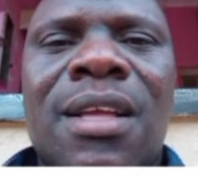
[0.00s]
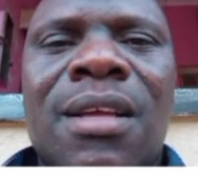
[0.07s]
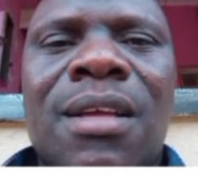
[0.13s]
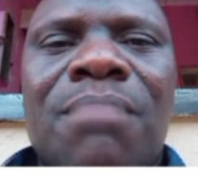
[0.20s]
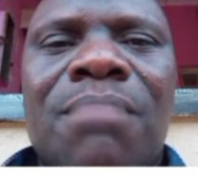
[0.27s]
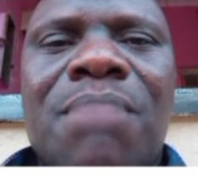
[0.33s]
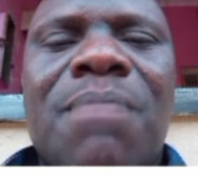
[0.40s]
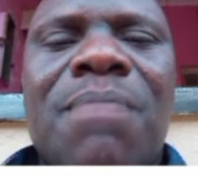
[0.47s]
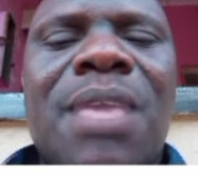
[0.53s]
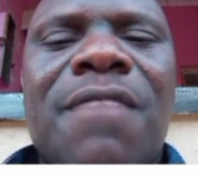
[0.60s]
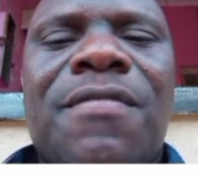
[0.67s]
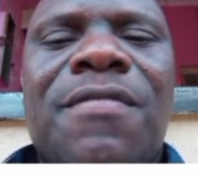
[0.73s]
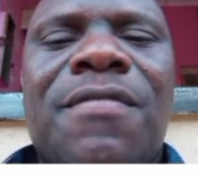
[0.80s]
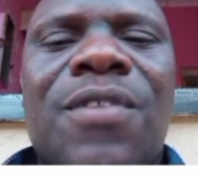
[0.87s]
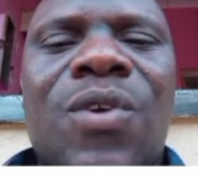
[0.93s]
Mommy, I've
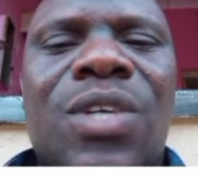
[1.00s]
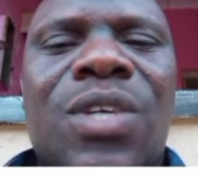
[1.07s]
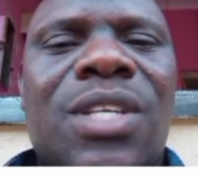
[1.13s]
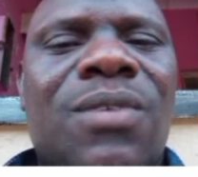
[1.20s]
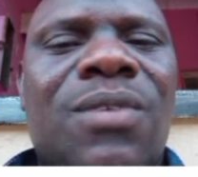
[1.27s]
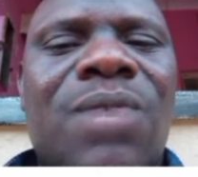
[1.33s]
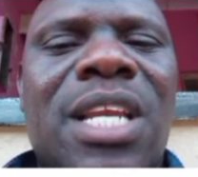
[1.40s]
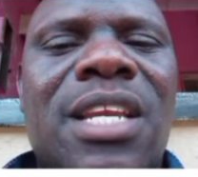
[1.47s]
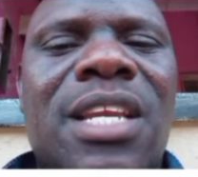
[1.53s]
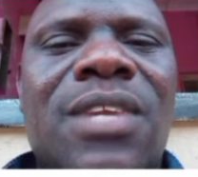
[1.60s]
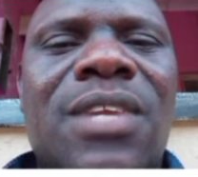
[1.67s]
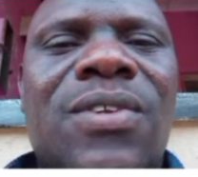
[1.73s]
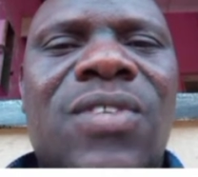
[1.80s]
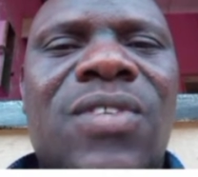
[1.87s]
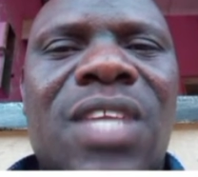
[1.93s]
forgotten. What did
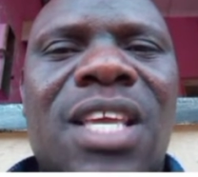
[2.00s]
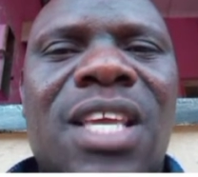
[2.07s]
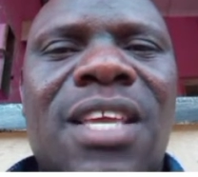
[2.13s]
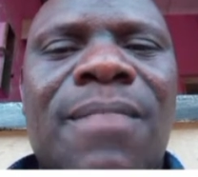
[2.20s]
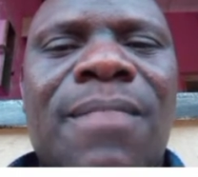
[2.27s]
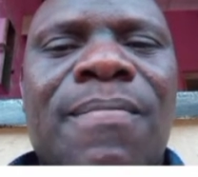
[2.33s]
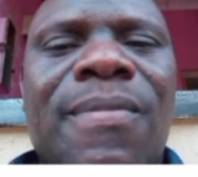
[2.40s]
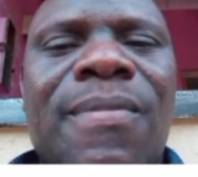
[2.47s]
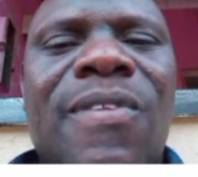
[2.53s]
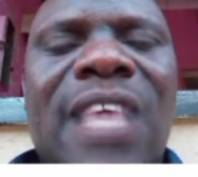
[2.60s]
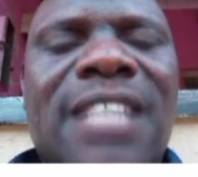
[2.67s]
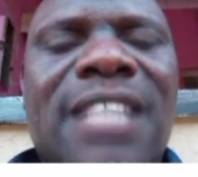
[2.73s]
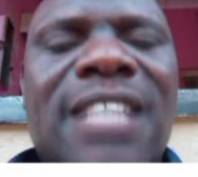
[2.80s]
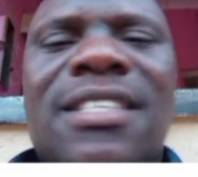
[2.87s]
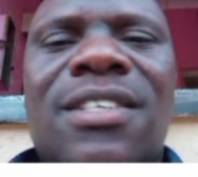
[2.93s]
you say?
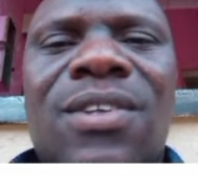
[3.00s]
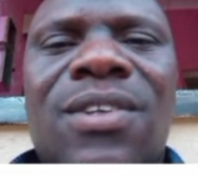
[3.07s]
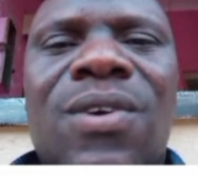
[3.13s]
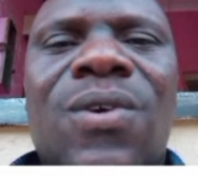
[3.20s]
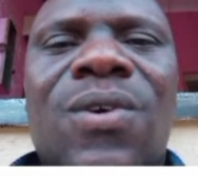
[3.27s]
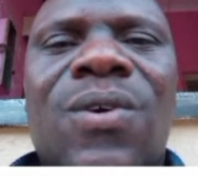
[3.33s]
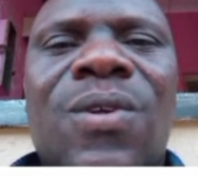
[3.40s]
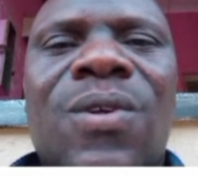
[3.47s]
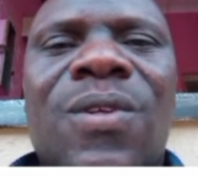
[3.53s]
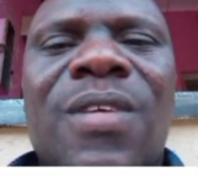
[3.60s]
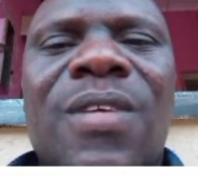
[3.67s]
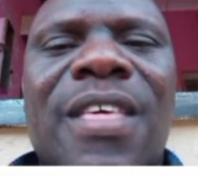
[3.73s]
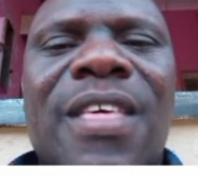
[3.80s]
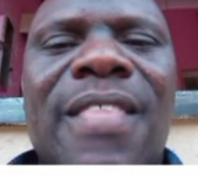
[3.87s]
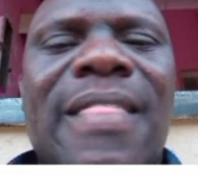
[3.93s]
Just know
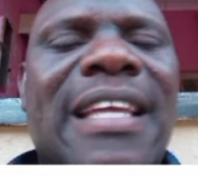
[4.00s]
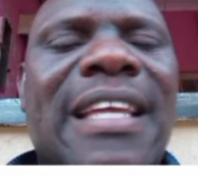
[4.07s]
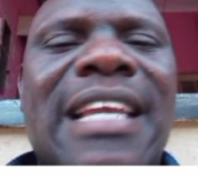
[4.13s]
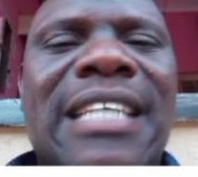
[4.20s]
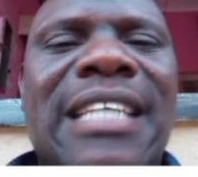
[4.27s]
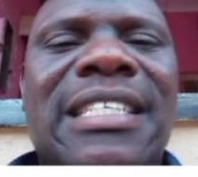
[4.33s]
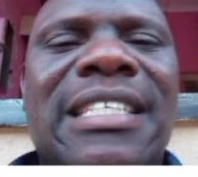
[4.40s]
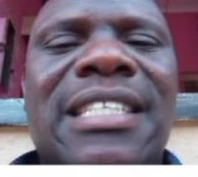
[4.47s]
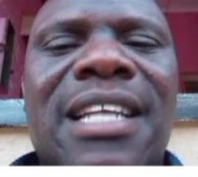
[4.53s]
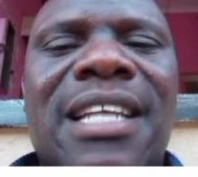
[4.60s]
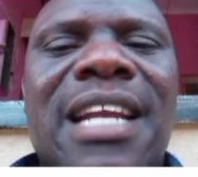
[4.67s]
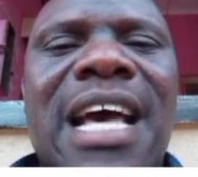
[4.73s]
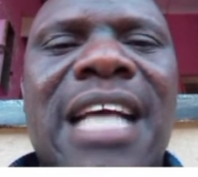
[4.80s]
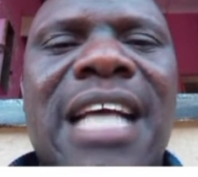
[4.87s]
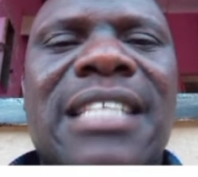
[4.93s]
that that child
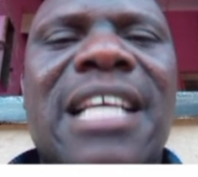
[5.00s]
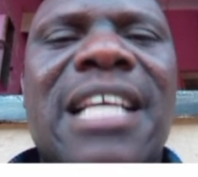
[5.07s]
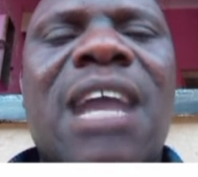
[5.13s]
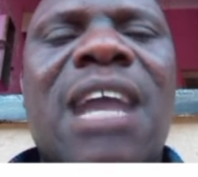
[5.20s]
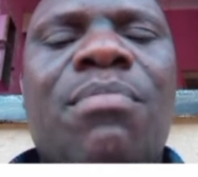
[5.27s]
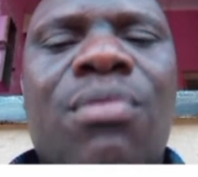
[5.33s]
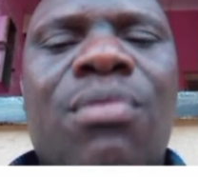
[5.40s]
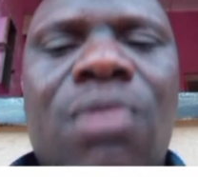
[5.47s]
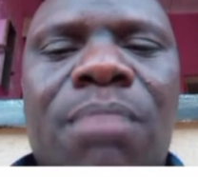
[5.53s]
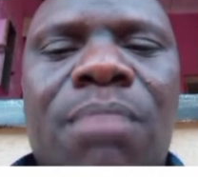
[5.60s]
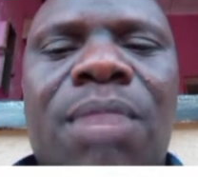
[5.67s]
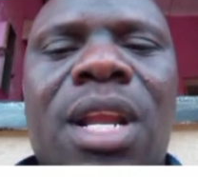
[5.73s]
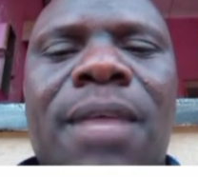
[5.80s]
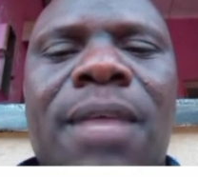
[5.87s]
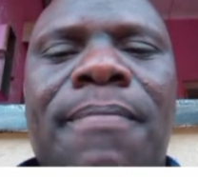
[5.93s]
has a
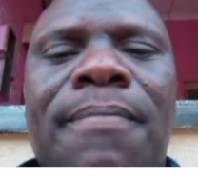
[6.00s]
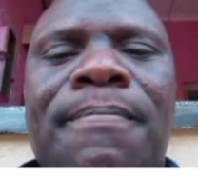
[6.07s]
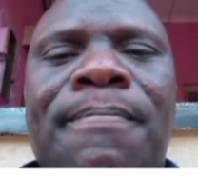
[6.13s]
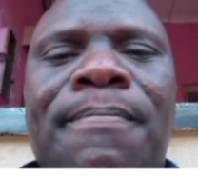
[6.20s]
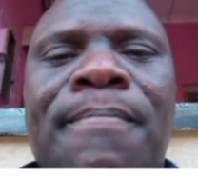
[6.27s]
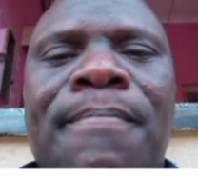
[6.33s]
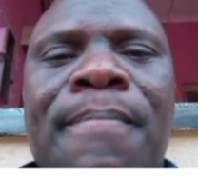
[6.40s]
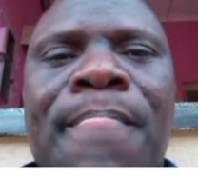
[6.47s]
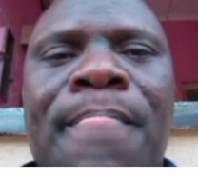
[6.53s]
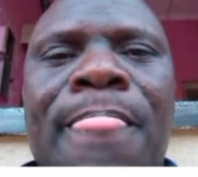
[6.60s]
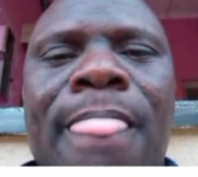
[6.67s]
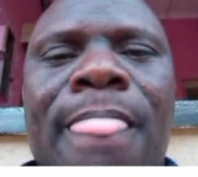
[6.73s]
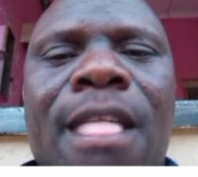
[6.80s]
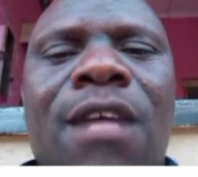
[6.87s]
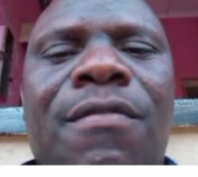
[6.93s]
problem
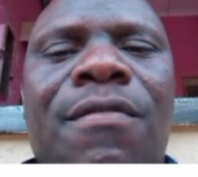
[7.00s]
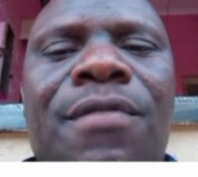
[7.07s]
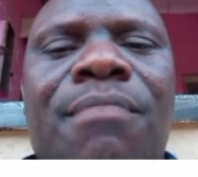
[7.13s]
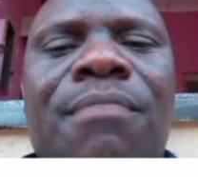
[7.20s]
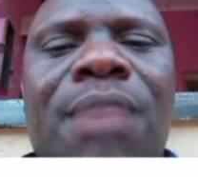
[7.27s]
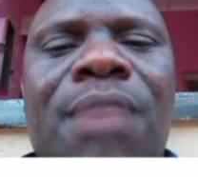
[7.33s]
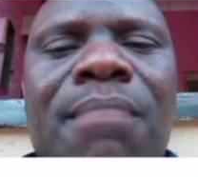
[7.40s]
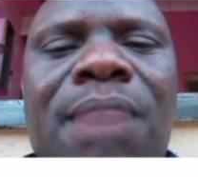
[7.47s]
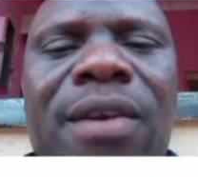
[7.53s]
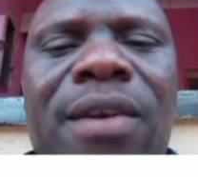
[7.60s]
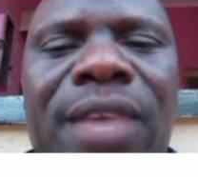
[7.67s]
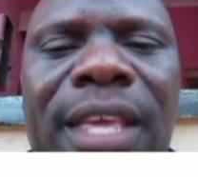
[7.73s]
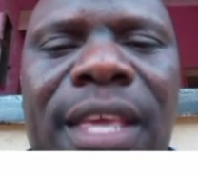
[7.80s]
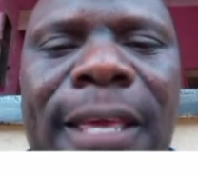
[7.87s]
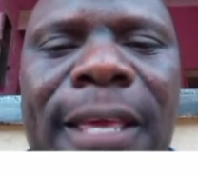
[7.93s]
of
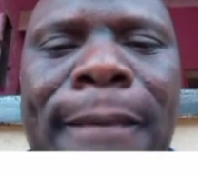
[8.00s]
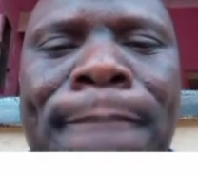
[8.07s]
remembering.